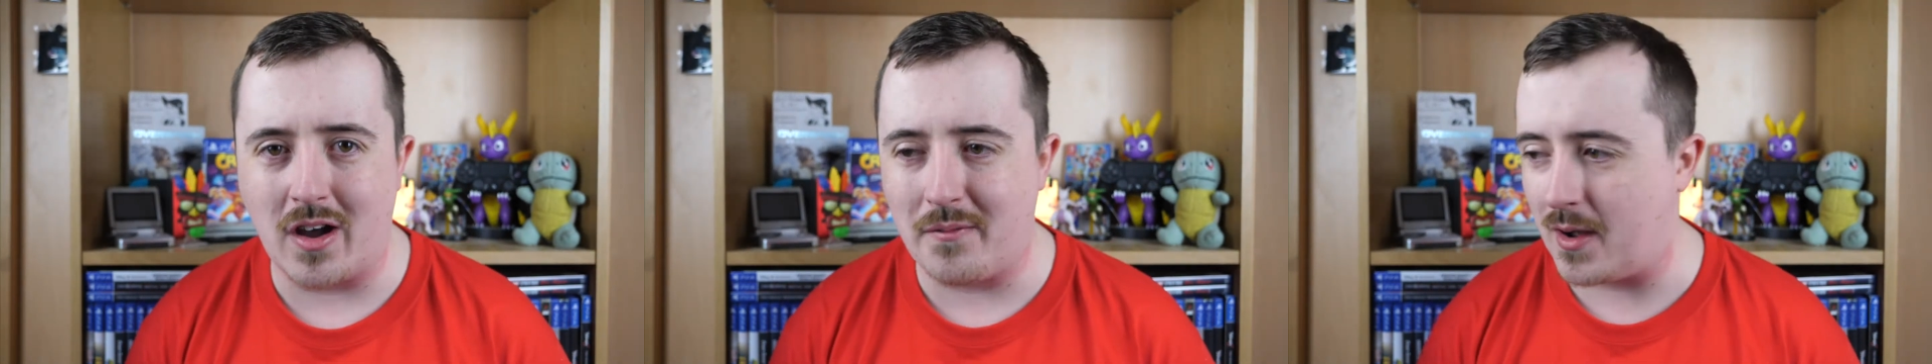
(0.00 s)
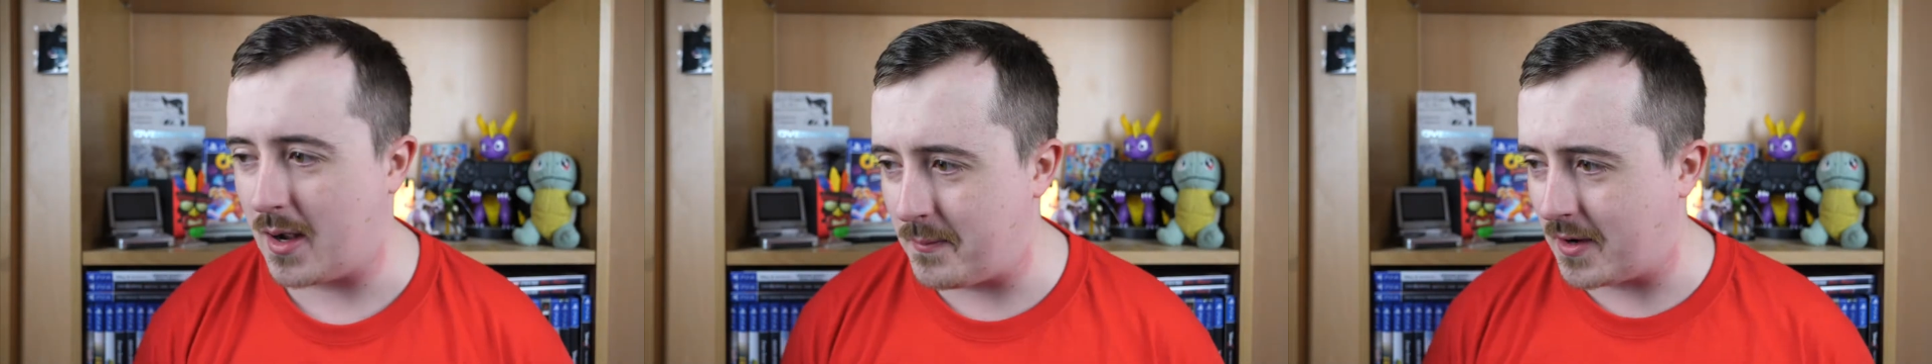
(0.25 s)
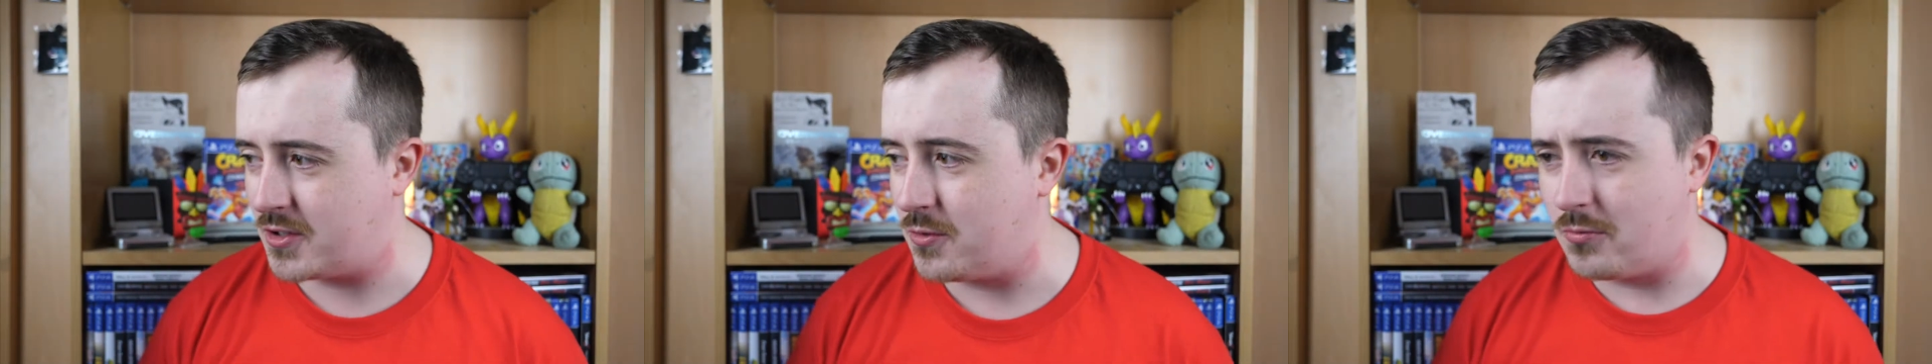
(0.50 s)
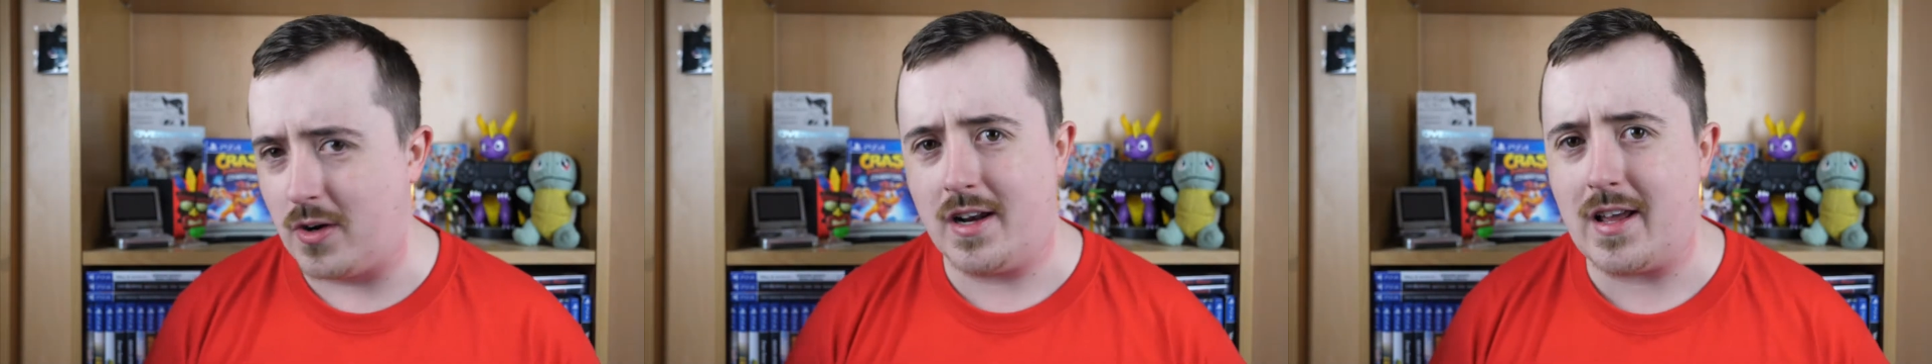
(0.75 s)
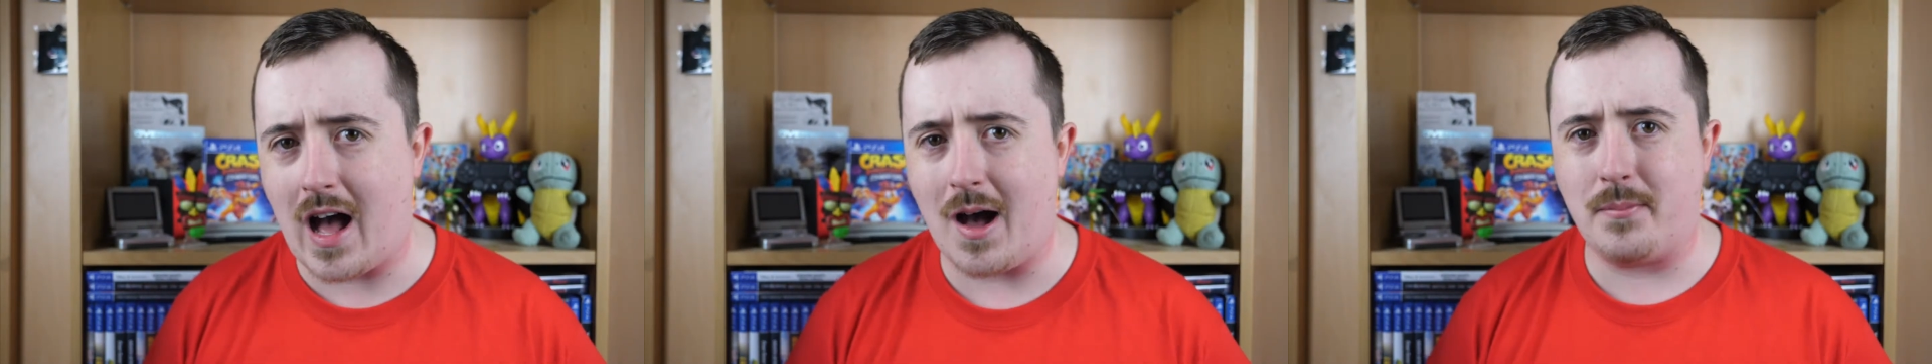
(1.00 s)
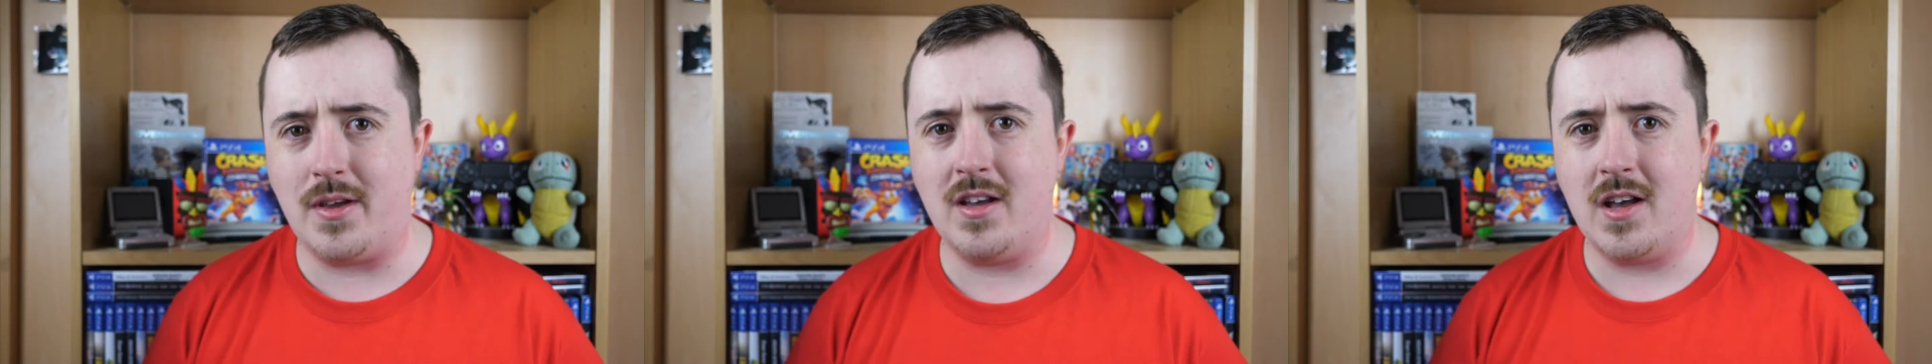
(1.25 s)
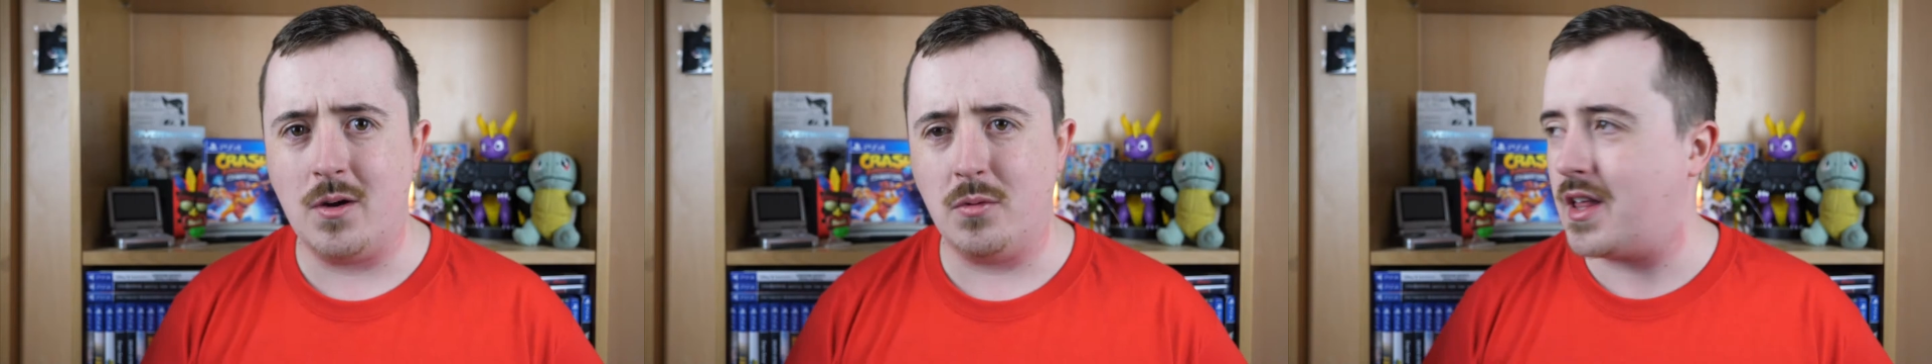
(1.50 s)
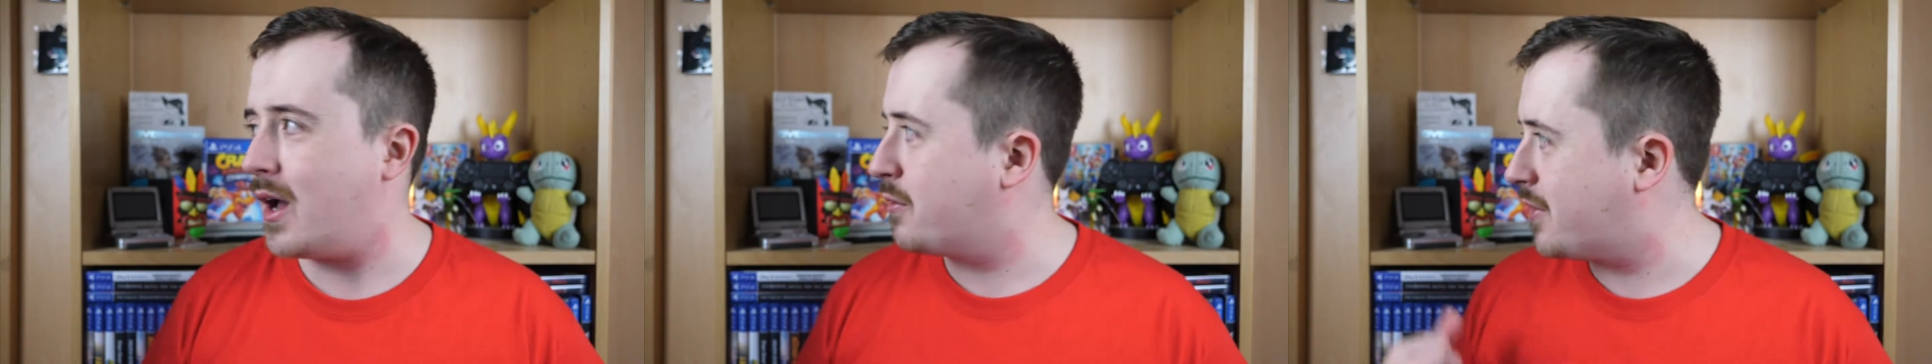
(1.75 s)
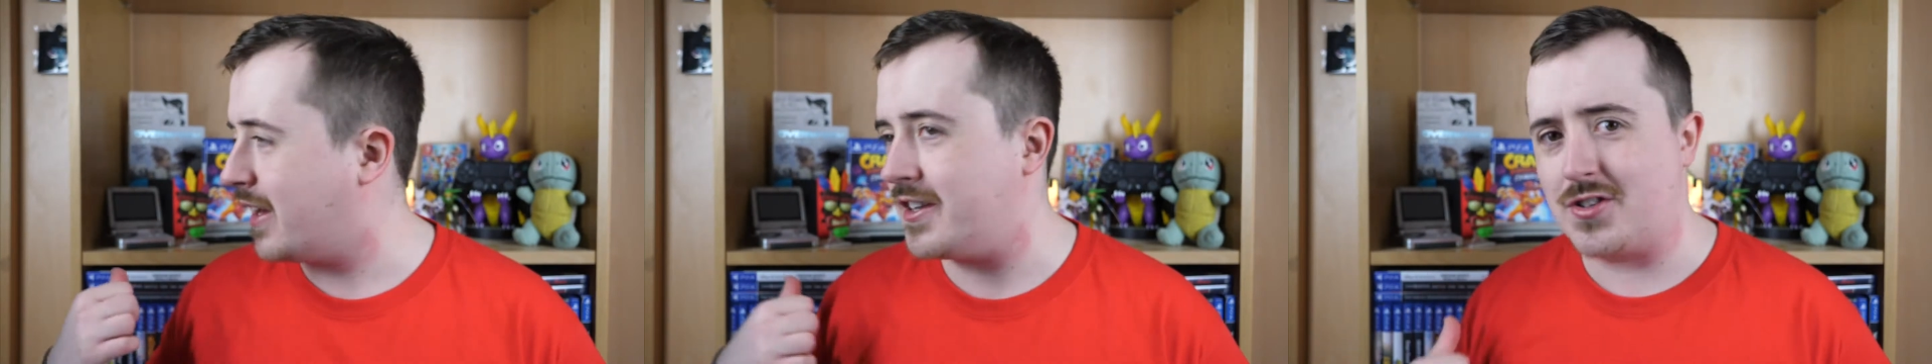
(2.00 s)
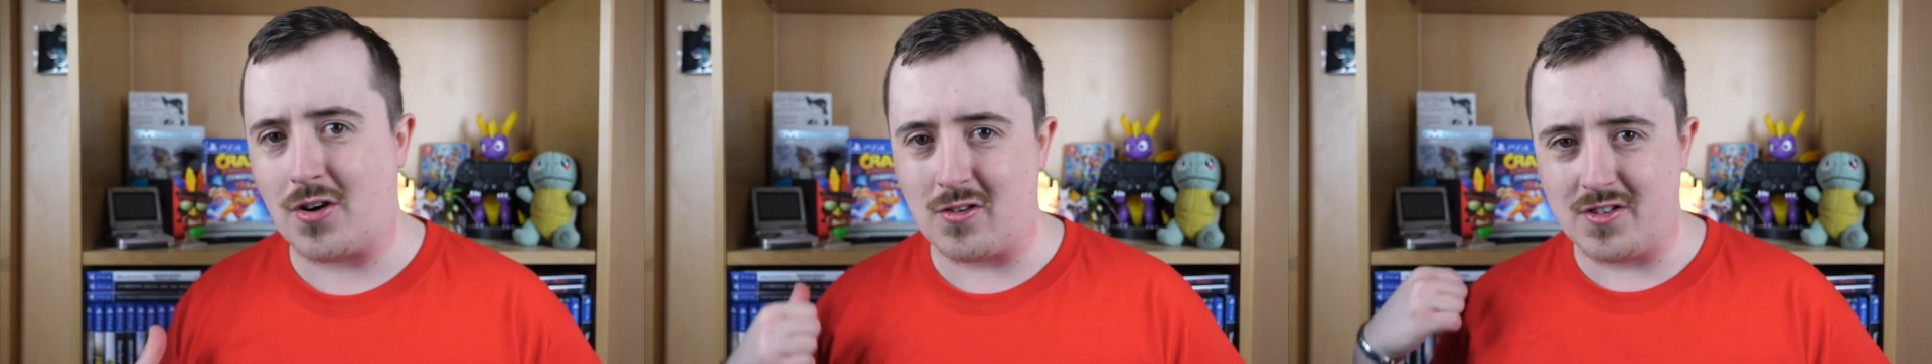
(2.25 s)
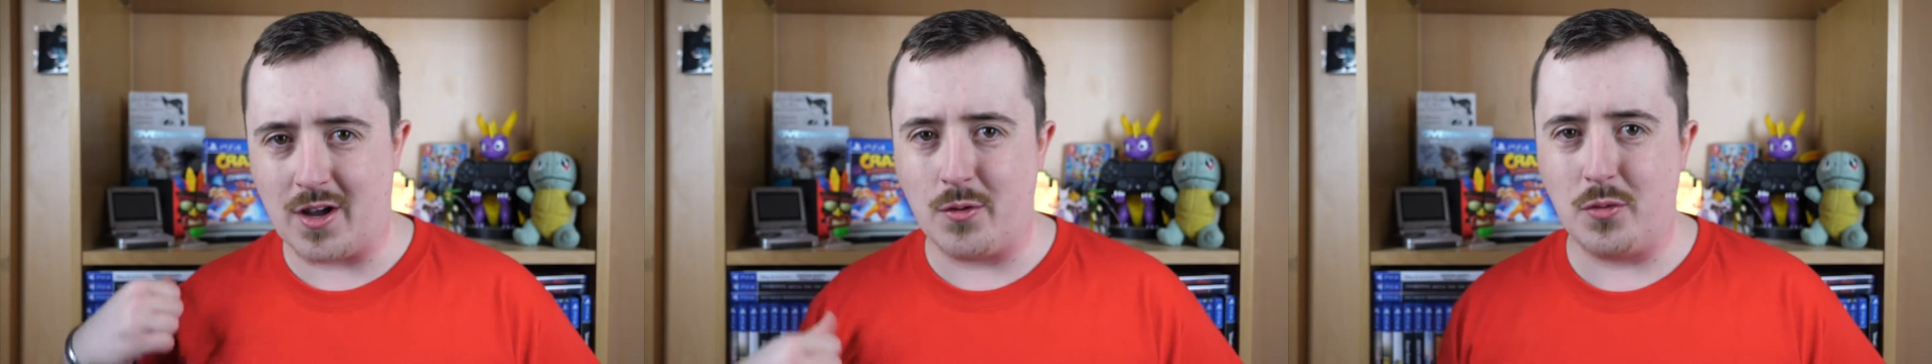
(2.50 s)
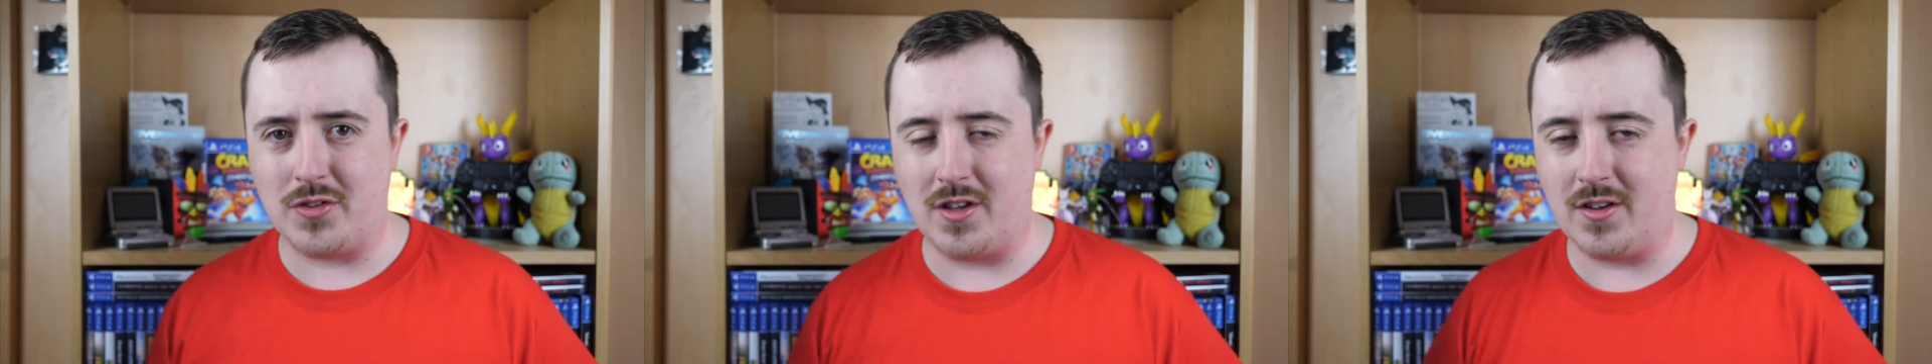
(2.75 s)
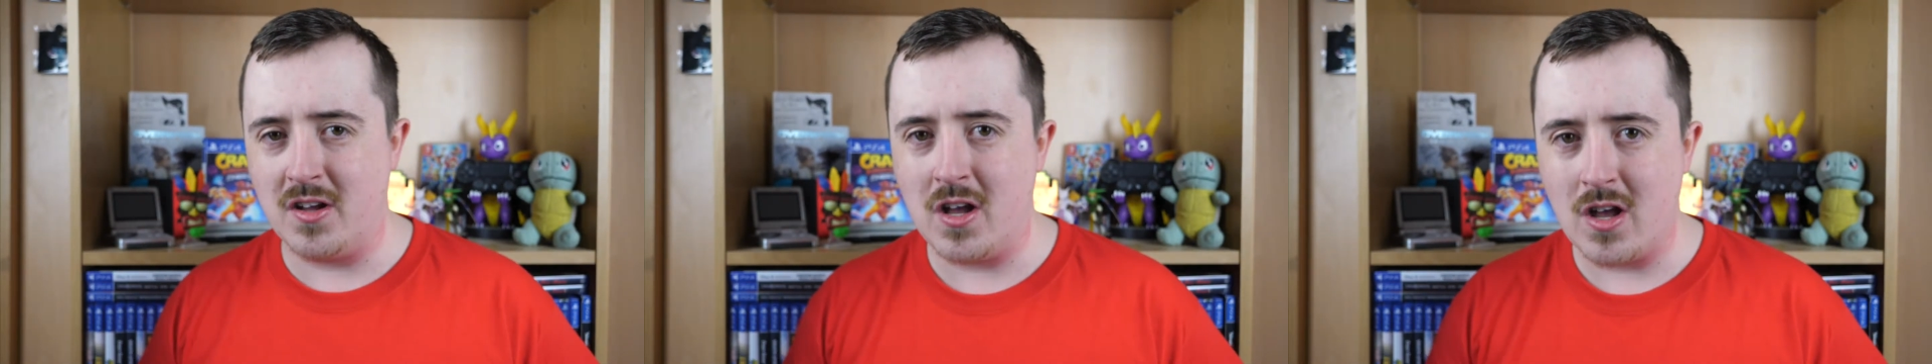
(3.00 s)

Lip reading: I'm actually really happy with how things turned out with the